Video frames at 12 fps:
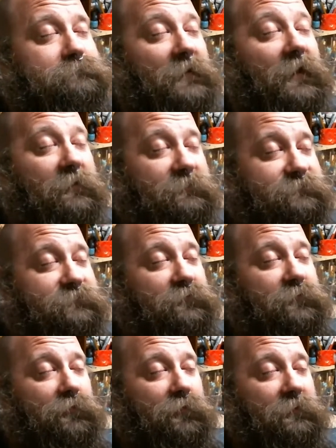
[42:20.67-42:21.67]
I just
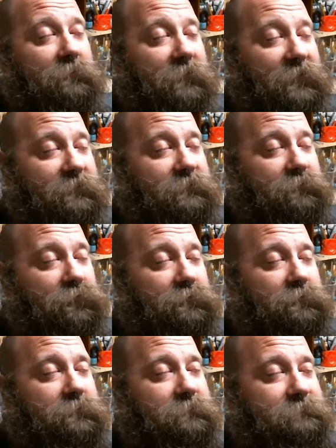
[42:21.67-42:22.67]
don't know where I'm at
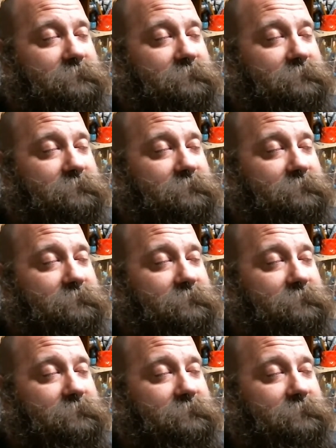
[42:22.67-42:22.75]
anymore.